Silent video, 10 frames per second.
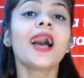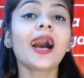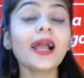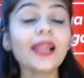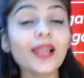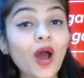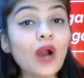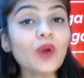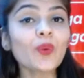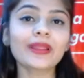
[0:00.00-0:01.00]

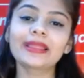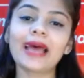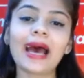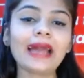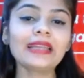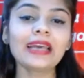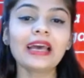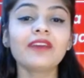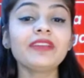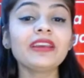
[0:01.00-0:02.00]
Along with that,
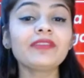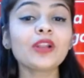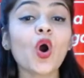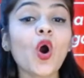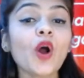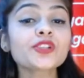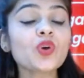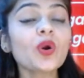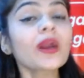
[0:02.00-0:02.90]
we will also